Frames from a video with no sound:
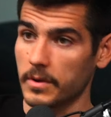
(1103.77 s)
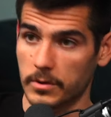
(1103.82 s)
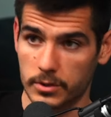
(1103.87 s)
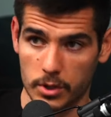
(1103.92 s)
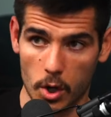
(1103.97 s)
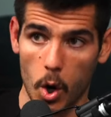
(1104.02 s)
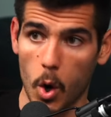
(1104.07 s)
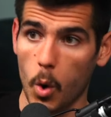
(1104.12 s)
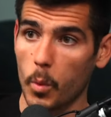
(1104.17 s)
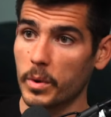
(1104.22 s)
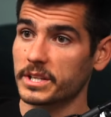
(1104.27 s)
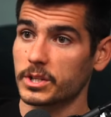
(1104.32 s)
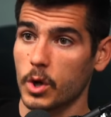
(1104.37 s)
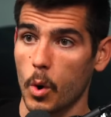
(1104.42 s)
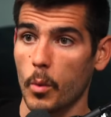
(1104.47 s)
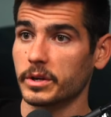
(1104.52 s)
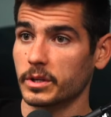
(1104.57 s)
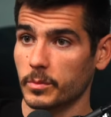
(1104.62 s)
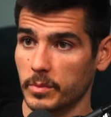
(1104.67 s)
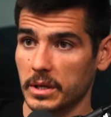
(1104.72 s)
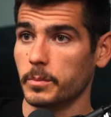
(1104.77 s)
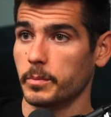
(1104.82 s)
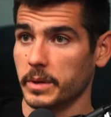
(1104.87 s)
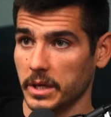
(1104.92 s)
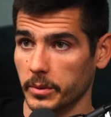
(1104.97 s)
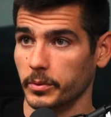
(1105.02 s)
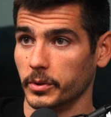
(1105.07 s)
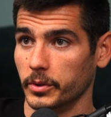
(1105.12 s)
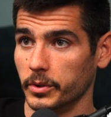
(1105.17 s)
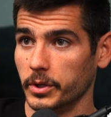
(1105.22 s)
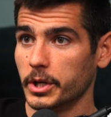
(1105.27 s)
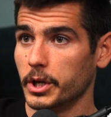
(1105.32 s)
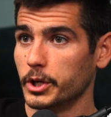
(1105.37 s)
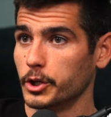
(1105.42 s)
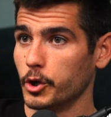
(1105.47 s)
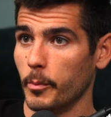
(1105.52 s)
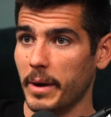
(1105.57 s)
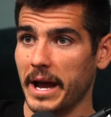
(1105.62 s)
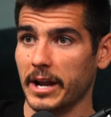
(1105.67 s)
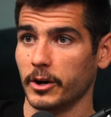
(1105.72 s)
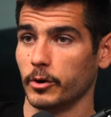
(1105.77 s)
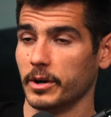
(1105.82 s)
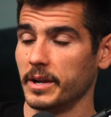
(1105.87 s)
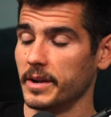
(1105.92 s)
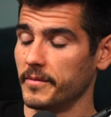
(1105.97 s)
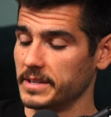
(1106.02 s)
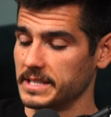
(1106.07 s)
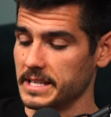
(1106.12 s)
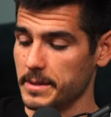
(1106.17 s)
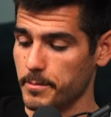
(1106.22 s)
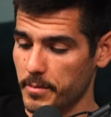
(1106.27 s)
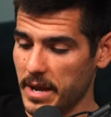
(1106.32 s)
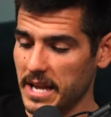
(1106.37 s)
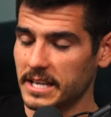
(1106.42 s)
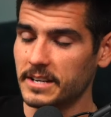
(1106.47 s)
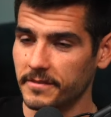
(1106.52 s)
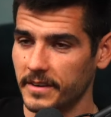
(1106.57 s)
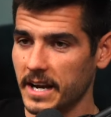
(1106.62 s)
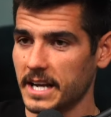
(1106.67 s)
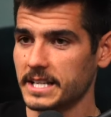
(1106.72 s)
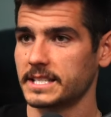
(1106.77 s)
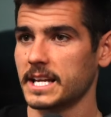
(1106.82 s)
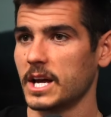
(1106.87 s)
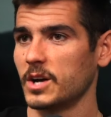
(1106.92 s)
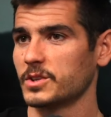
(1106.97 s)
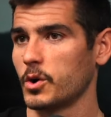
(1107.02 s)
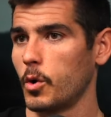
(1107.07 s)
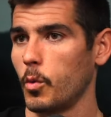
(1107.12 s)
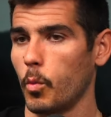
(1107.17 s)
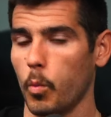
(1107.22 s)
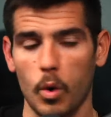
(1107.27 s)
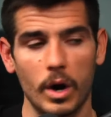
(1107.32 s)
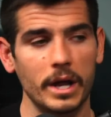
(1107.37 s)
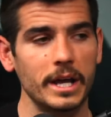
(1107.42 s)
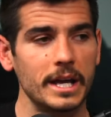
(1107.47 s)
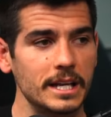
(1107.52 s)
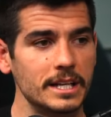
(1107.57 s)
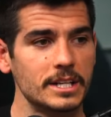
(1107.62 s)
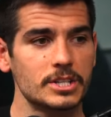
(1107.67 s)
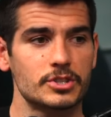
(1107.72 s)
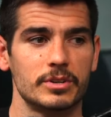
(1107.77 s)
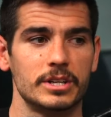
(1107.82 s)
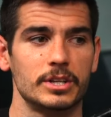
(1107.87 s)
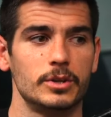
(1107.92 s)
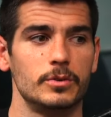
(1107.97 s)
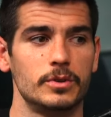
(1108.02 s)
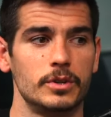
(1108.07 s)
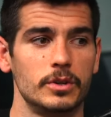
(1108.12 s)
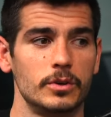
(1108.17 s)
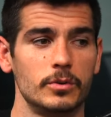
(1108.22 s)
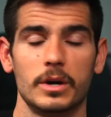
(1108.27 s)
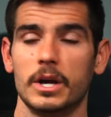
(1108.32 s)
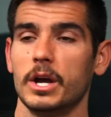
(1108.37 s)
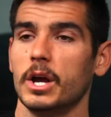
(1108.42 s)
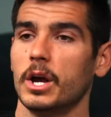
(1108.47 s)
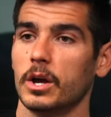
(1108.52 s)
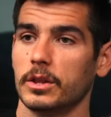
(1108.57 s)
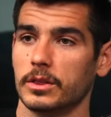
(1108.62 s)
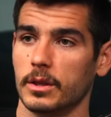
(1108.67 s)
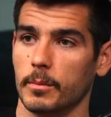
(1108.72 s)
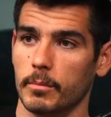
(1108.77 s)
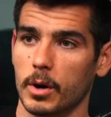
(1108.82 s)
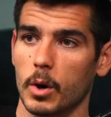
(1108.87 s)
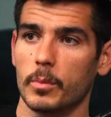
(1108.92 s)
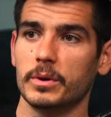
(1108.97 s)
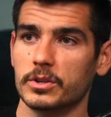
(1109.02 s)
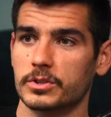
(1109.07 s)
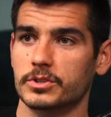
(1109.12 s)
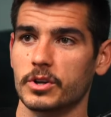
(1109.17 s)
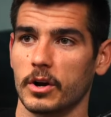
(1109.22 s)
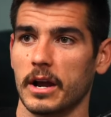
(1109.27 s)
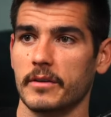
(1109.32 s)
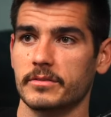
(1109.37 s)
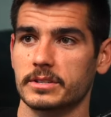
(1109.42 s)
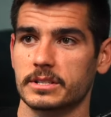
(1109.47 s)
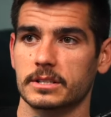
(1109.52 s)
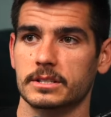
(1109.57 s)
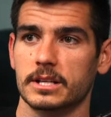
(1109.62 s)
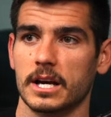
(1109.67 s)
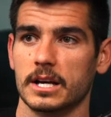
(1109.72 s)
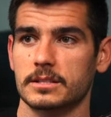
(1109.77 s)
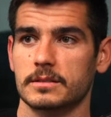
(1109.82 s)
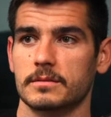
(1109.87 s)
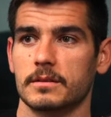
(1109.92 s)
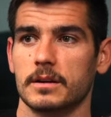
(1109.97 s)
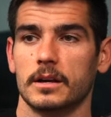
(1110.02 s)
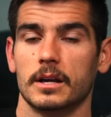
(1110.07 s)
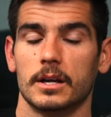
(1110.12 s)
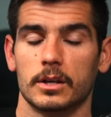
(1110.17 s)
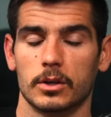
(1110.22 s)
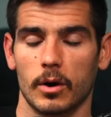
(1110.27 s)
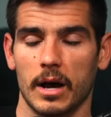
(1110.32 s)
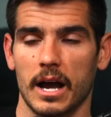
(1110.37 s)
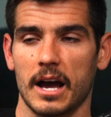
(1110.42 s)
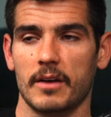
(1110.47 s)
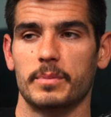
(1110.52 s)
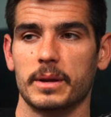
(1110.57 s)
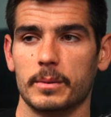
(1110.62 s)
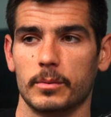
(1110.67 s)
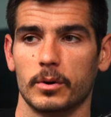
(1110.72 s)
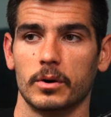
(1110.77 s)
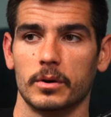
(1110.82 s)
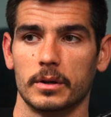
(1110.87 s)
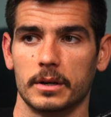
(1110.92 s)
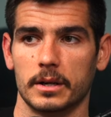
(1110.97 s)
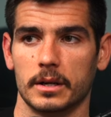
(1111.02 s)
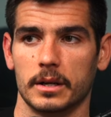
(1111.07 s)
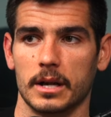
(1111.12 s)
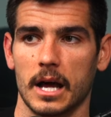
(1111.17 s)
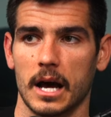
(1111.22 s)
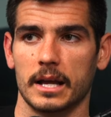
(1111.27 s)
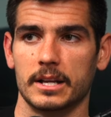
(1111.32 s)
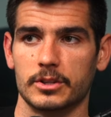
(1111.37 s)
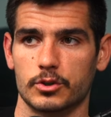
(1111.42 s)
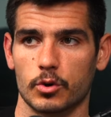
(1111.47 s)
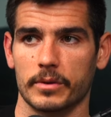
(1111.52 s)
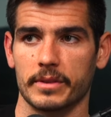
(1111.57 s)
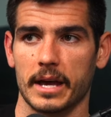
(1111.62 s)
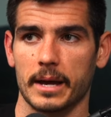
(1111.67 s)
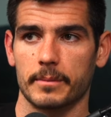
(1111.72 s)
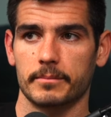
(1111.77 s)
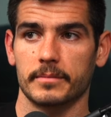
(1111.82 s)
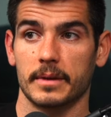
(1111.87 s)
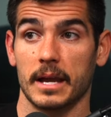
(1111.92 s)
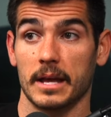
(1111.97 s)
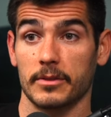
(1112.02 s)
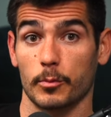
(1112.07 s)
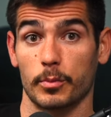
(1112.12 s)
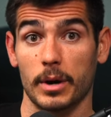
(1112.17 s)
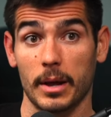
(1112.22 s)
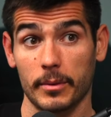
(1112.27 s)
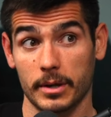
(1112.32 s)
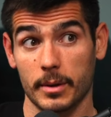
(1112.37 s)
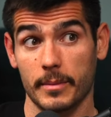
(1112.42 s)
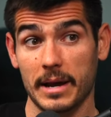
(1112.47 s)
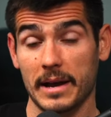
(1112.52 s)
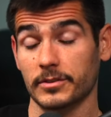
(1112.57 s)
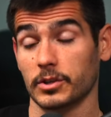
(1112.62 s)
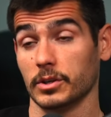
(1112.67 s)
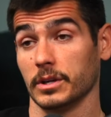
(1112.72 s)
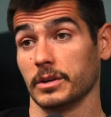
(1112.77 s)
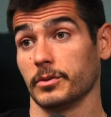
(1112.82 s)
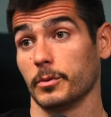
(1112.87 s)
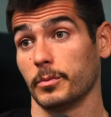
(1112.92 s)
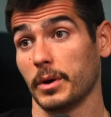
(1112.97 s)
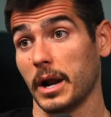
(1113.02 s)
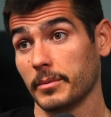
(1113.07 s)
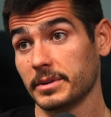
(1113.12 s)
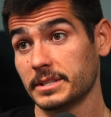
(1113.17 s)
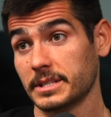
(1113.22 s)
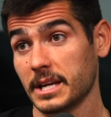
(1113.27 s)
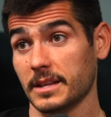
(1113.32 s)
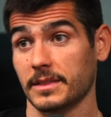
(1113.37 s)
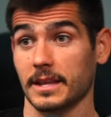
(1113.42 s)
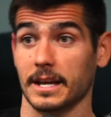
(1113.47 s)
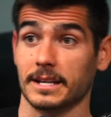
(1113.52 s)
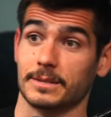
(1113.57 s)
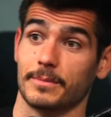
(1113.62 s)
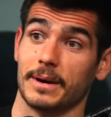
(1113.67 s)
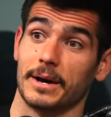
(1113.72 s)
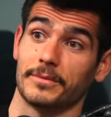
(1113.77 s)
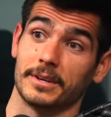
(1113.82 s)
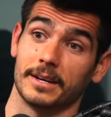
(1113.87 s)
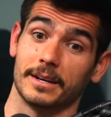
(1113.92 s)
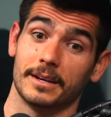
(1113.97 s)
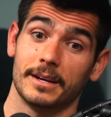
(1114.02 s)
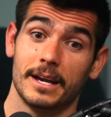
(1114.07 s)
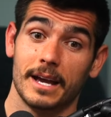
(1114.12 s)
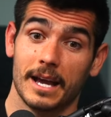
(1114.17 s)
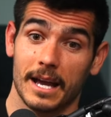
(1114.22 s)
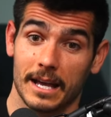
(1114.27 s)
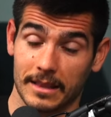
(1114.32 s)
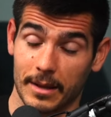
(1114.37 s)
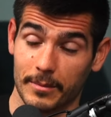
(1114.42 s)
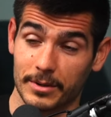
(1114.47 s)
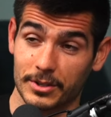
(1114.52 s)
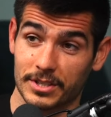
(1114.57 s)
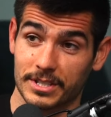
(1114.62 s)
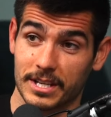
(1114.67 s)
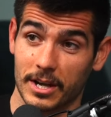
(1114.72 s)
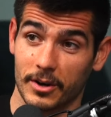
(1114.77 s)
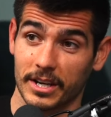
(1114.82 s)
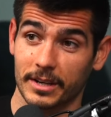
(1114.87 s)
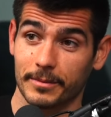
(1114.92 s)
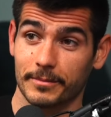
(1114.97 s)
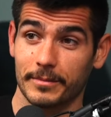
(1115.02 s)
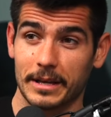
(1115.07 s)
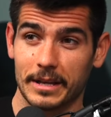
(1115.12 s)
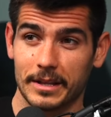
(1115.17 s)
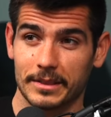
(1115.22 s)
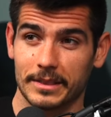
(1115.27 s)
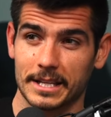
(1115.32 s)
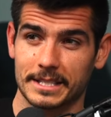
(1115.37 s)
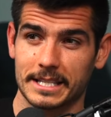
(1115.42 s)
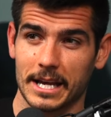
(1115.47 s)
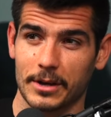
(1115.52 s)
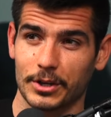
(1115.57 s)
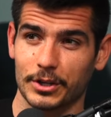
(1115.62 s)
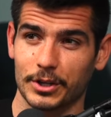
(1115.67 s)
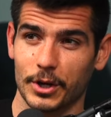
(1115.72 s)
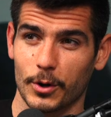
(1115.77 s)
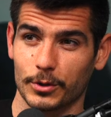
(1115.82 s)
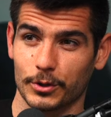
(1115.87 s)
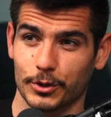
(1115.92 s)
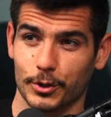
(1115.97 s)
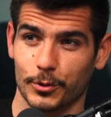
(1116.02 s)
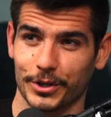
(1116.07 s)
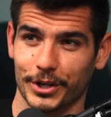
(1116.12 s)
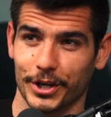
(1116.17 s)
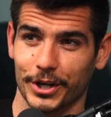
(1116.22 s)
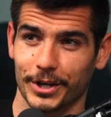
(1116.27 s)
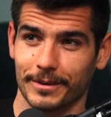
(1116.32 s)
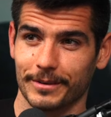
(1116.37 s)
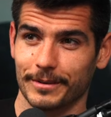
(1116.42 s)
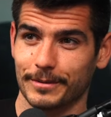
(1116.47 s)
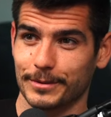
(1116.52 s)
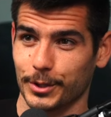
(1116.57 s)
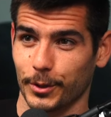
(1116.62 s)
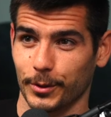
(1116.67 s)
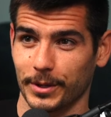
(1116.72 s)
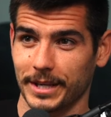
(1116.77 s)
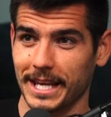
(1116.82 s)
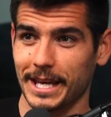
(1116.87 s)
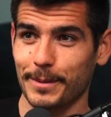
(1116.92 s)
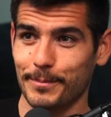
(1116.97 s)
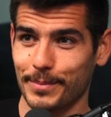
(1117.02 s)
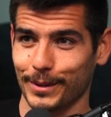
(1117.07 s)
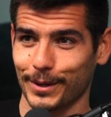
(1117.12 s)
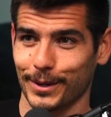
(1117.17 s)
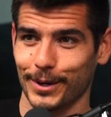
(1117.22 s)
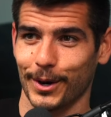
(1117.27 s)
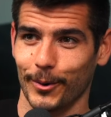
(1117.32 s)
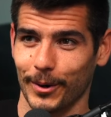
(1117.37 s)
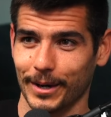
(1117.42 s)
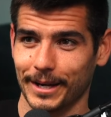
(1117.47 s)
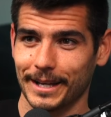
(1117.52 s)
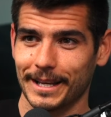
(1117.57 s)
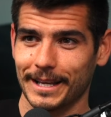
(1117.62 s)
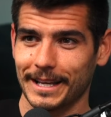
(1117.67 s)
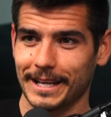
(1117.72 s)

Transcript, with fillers: There's always going to be people, no matter if it's in med device sales, what industry you do, the moment you start having success, you'll have people not enjoy that. And they'll probably come after you. They'll probably say things about that. Let me just tell you, that's how you know you're doing good. So keep going.